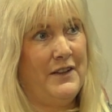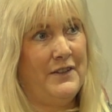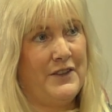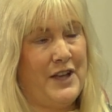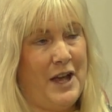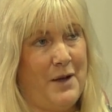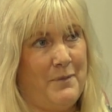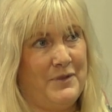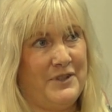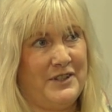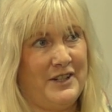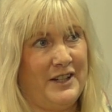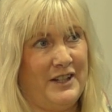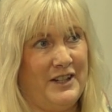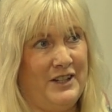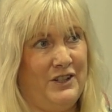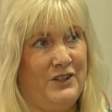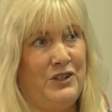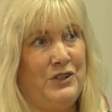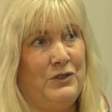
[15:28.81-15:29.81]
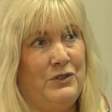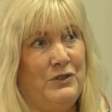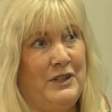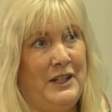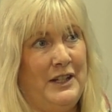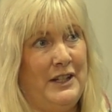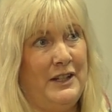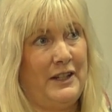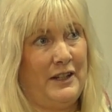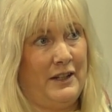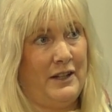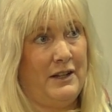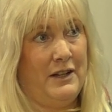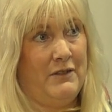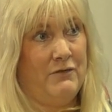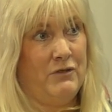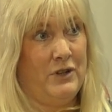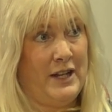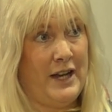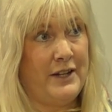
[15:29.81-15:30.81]
that particular unique
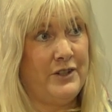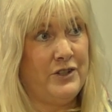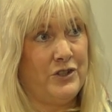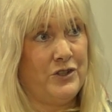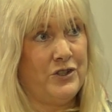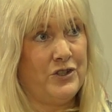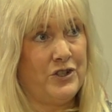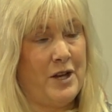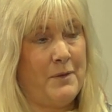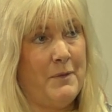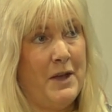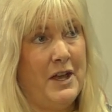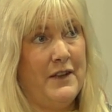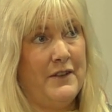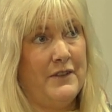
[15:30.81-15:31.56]
relationship.